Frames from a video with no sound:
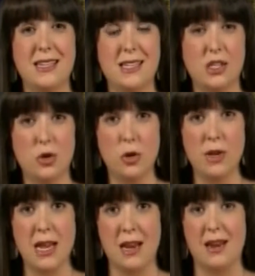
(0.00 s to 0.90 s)

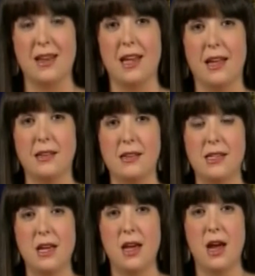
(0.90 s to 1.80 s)
discriminated against,
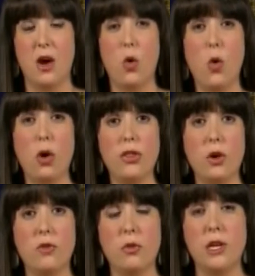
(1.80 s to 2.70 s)
or their
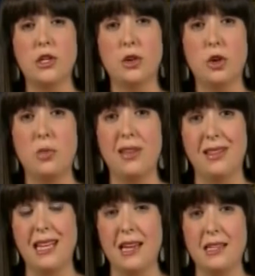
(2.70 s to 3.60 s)
information could be
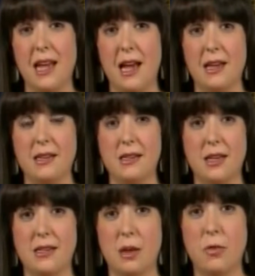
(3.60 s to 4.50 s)
leaked, as
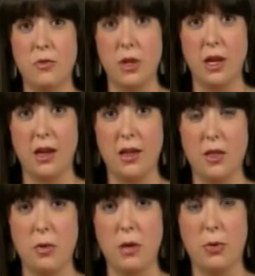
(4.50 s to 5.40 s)
some of the
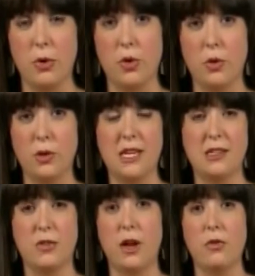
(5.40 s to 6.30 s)
people who
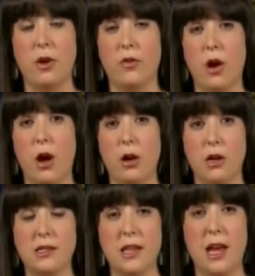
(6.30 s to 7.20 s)
testified in front of
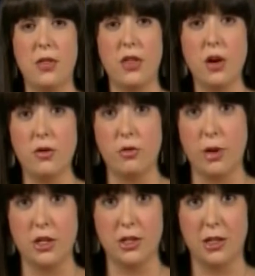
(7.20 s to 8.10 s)
Congress, they had their
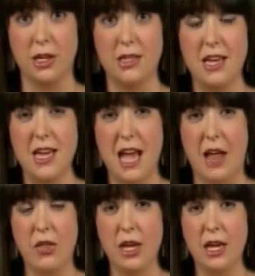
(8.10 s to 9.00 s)
information leaked. I
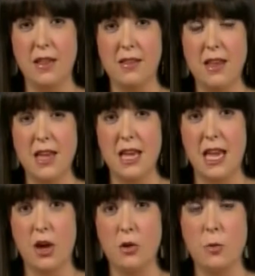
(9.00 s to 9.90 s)
think it
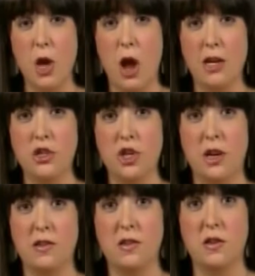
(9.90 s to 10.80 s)
goes beyond
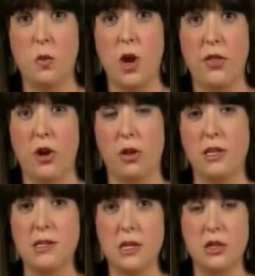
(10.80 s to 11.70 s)
just what they're
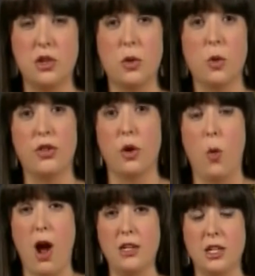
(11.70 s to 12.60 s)
listening to or what they're
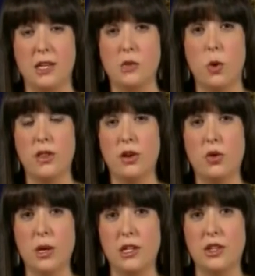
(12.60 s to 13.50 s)
watching. It's what they're
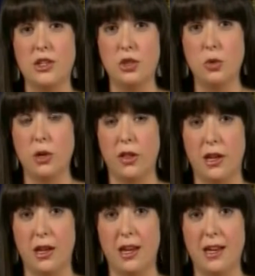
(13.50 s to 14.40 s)
going to do with
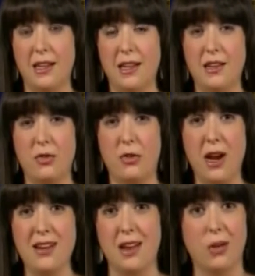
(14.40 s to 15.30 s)
it, and it's
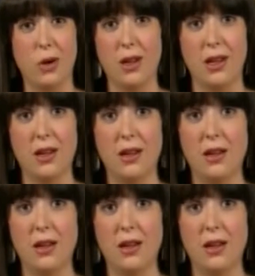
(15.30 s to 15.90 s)
frightening, really.